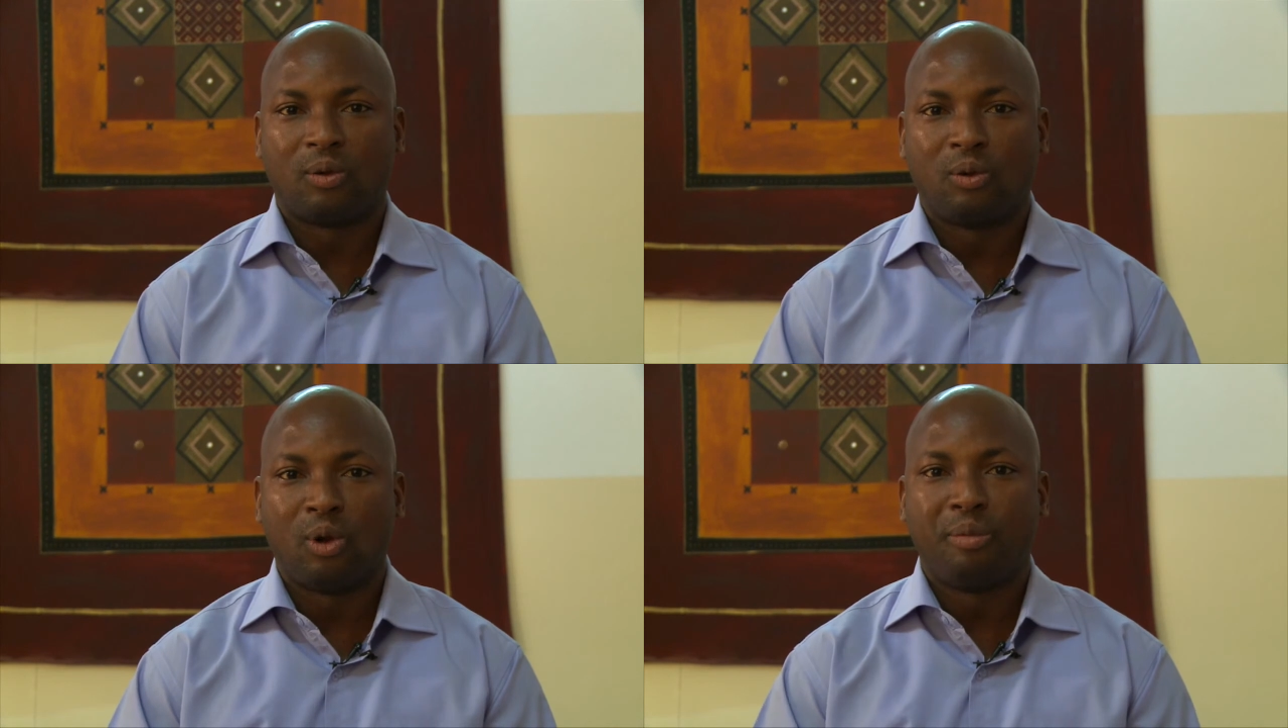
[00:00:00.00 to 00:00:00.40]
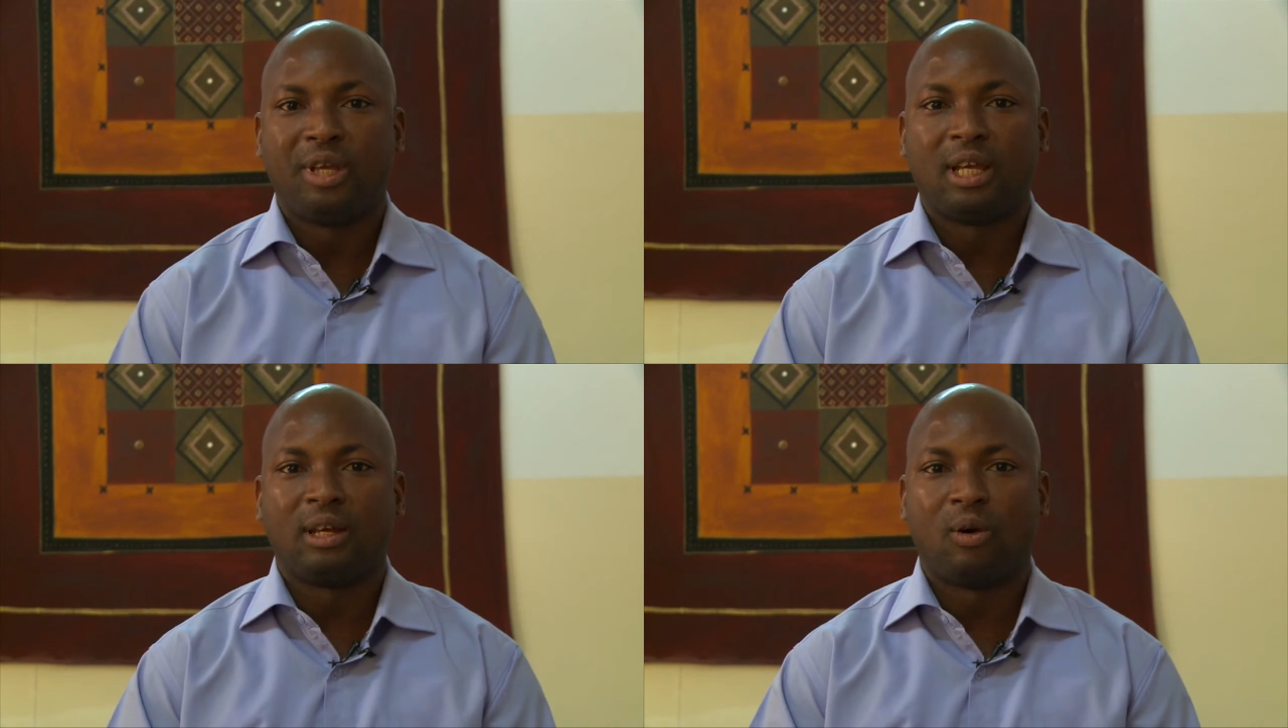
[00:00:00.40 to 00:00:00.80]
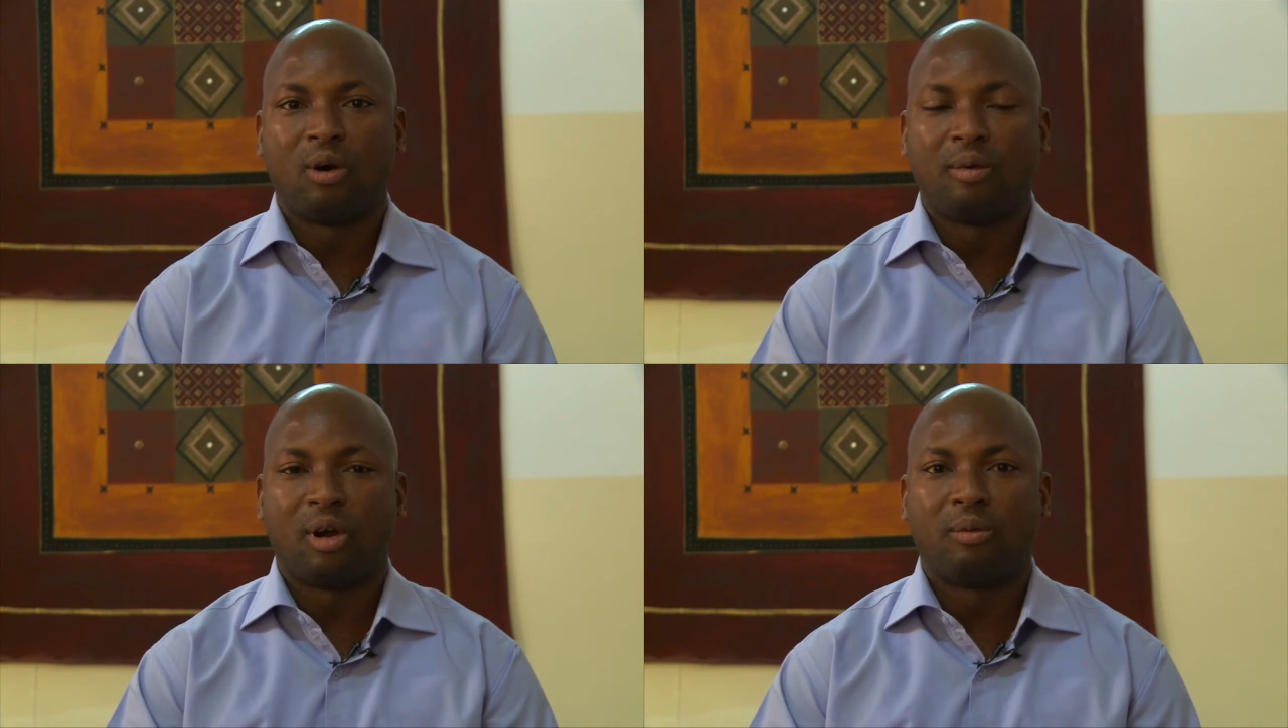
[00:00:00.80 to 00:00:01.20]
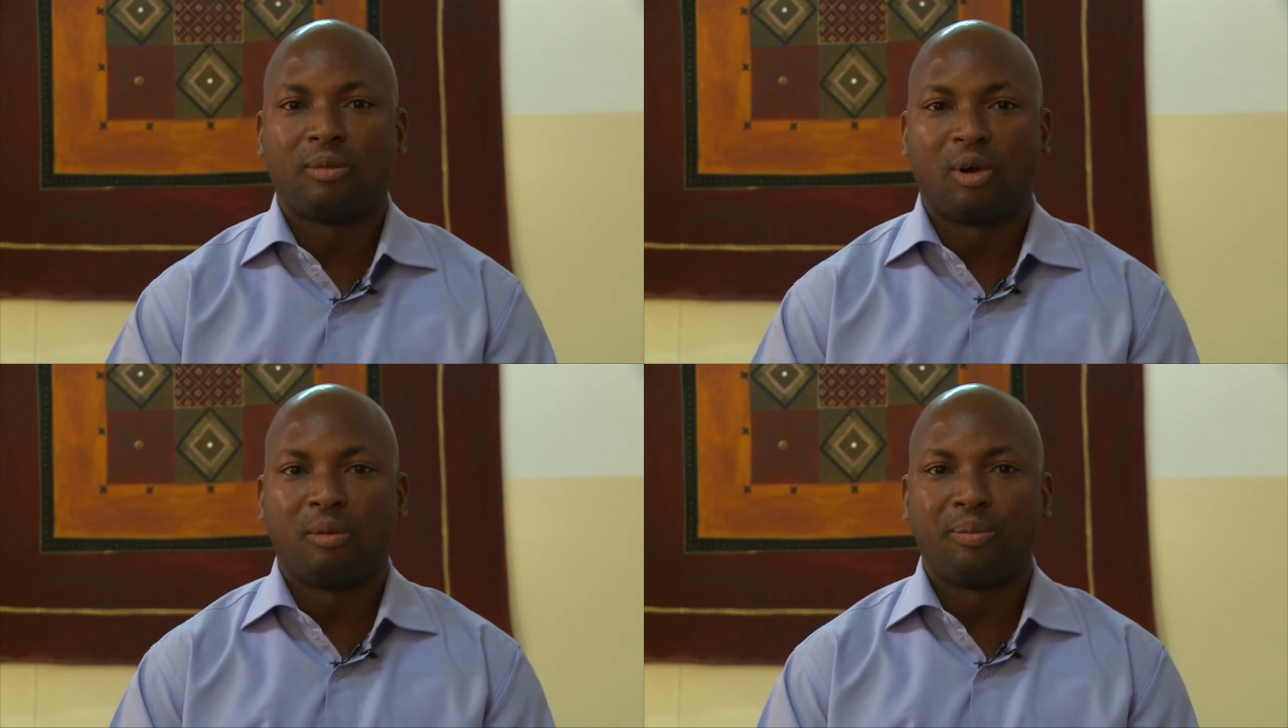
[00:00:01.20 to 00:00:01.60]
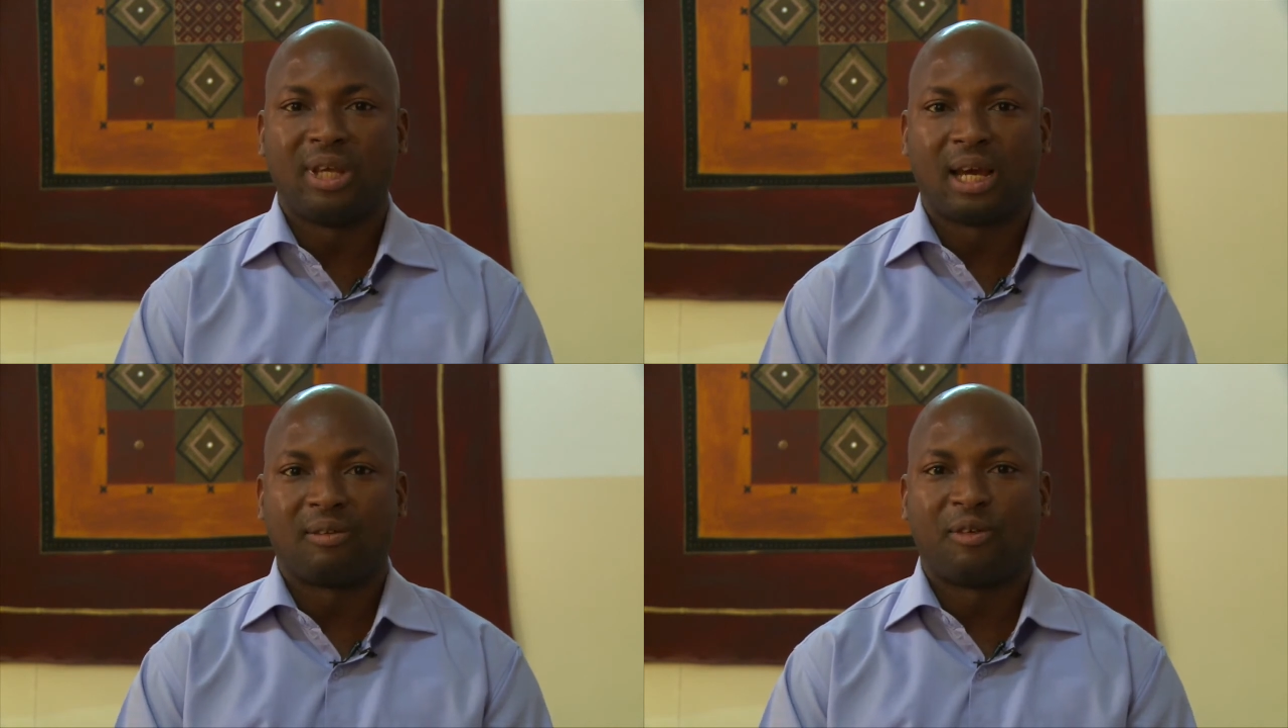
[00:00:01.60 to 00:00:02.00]
lobbying on, on, on,
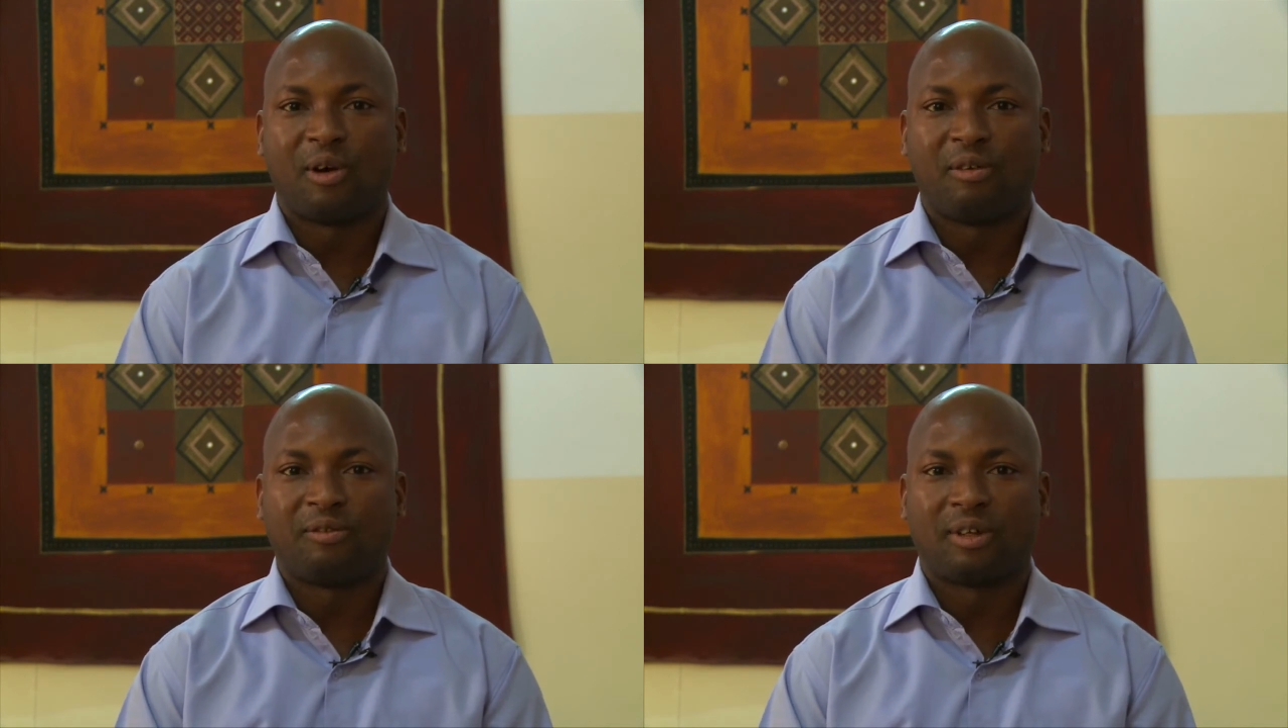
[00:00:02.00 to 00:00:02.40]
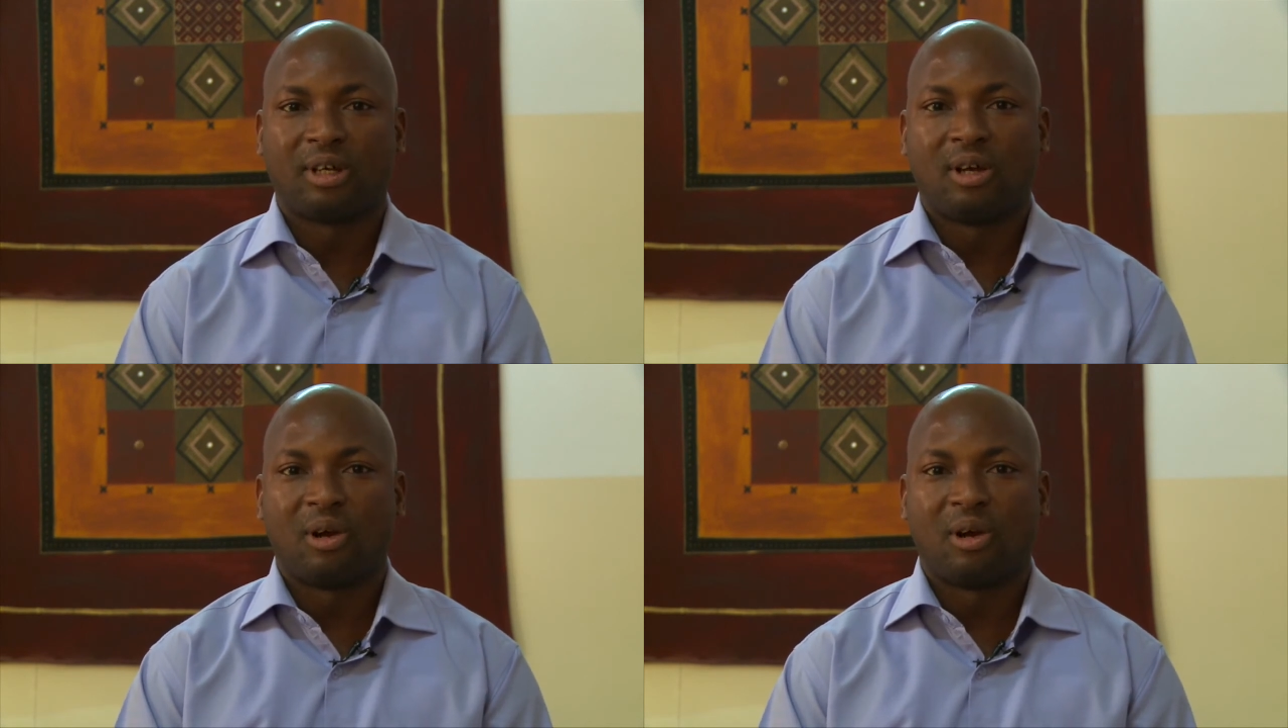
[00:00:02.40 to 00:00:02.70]
behalf of,